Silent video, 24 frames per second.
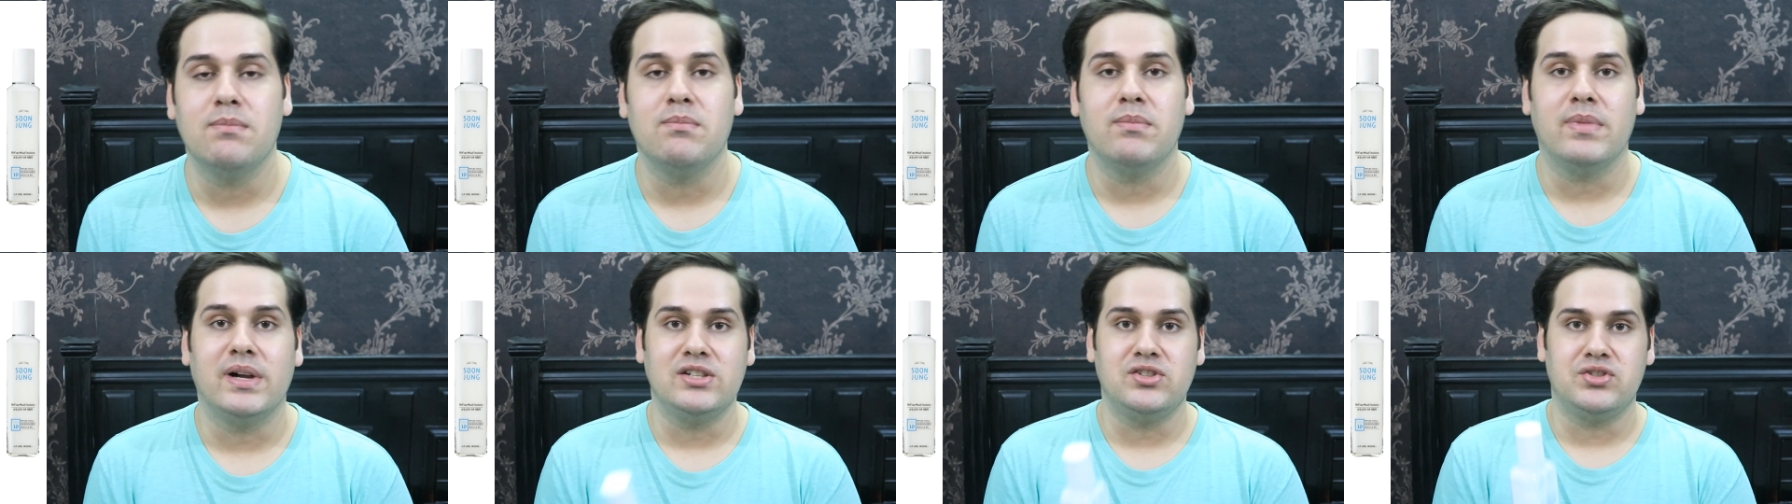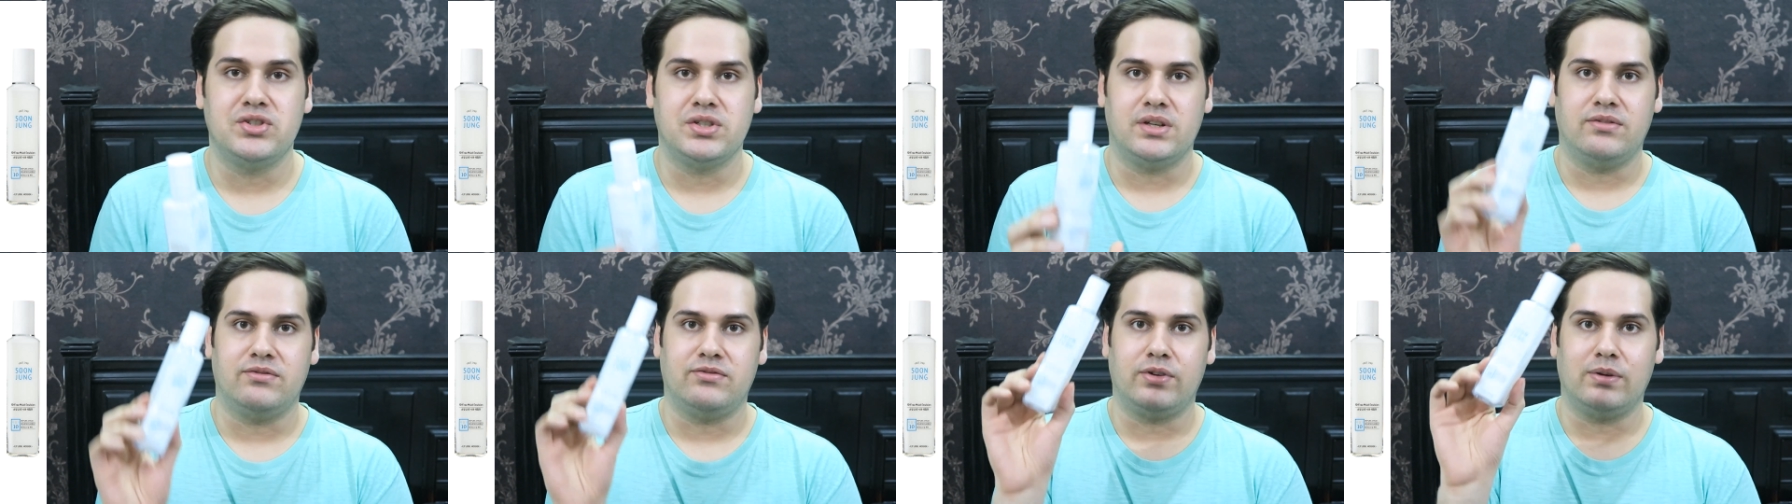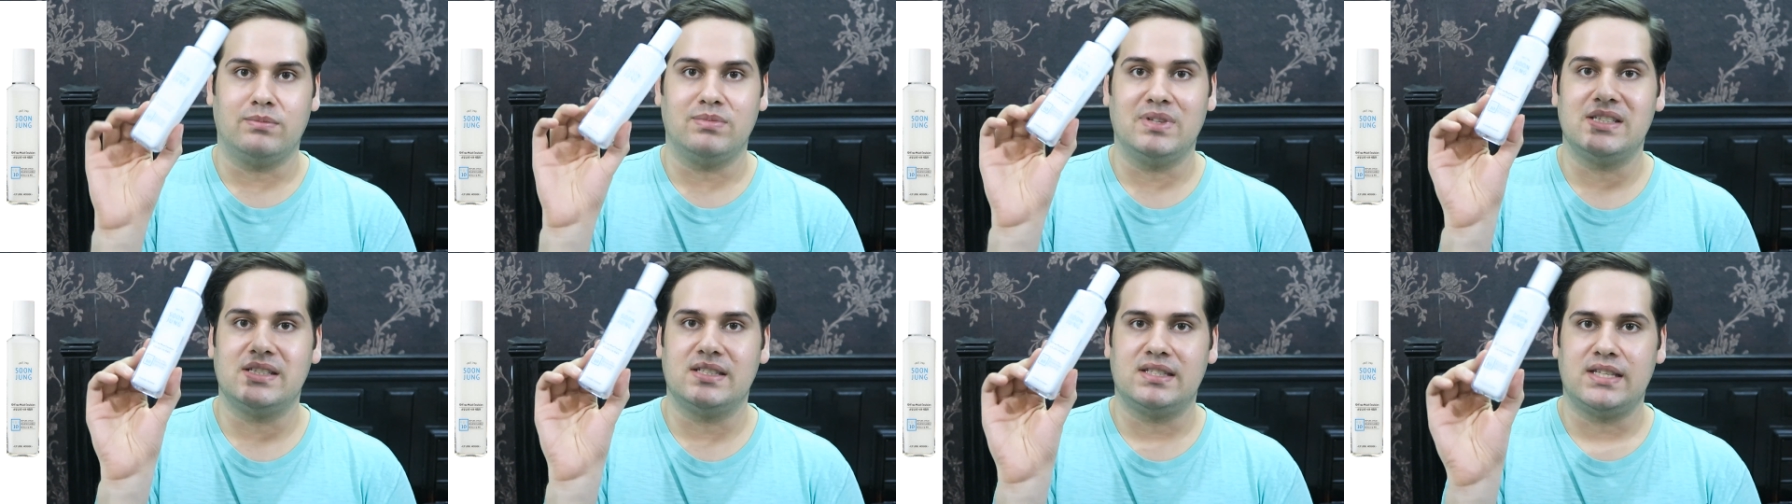emulsion
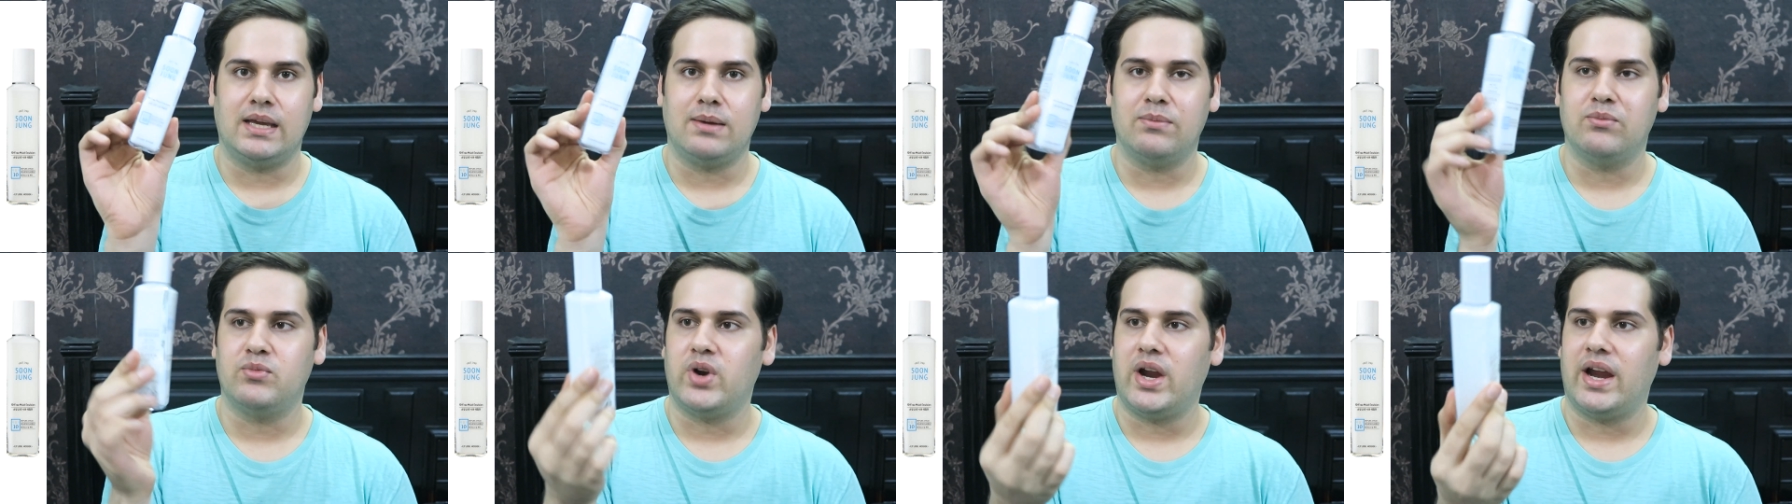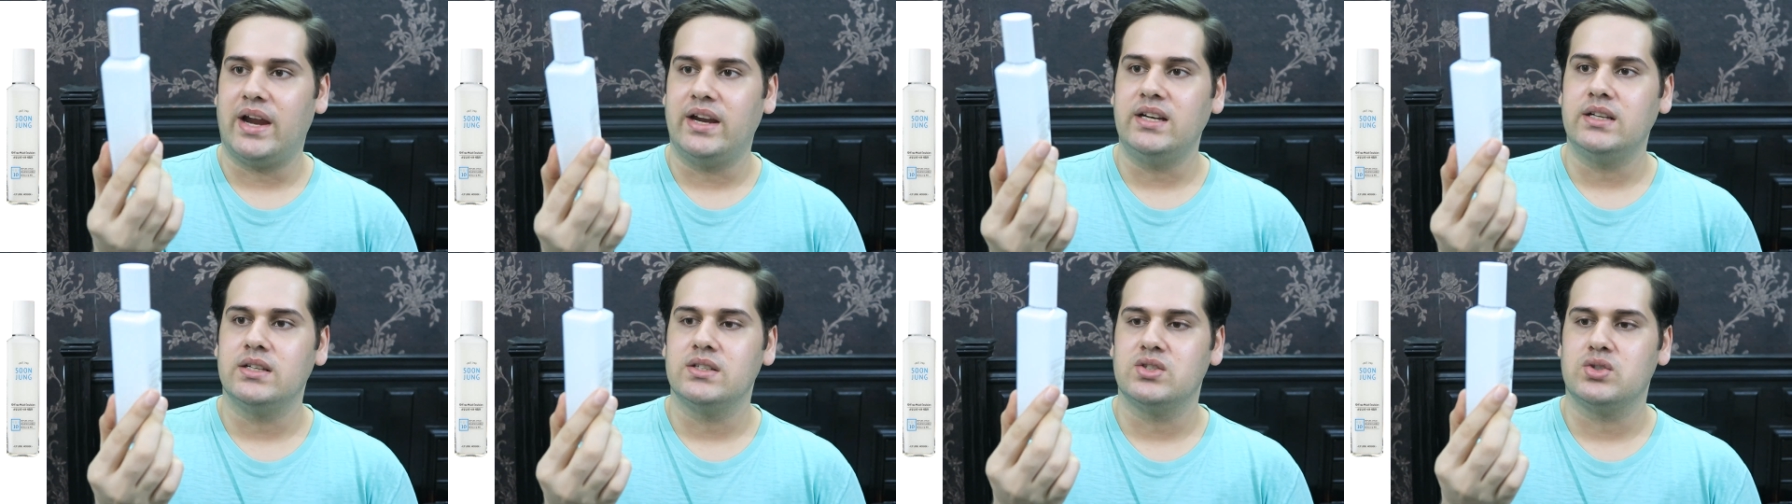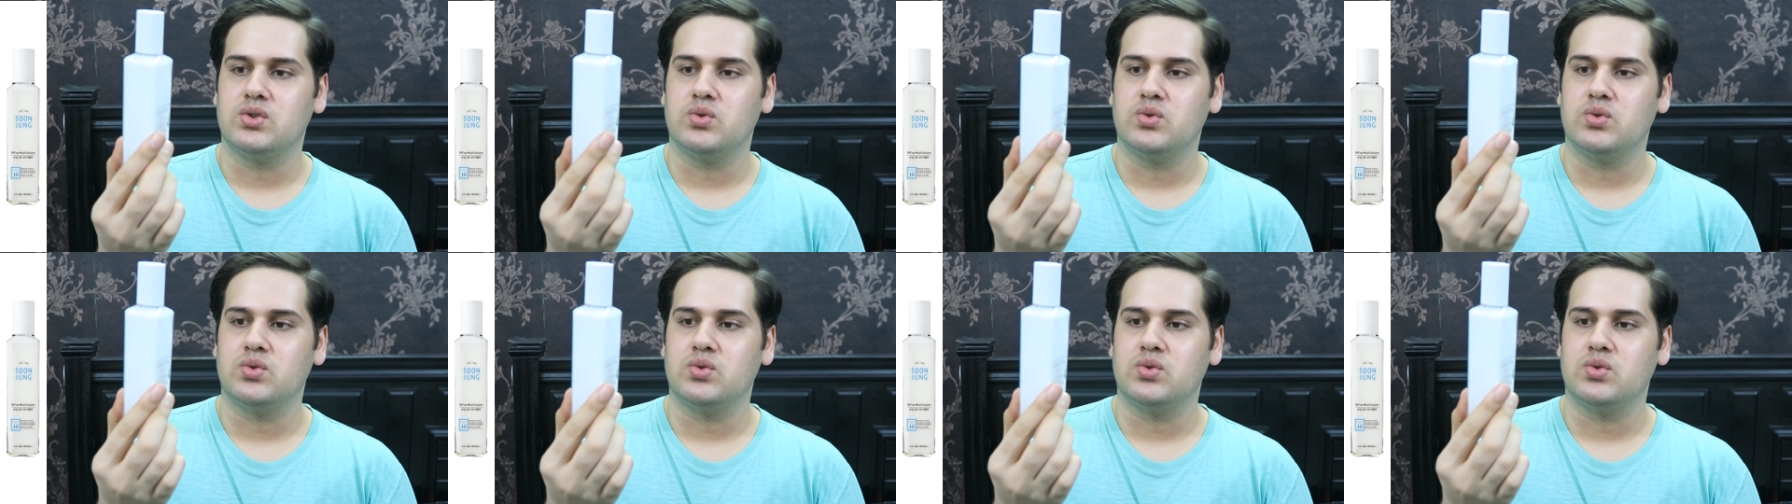from the same brand,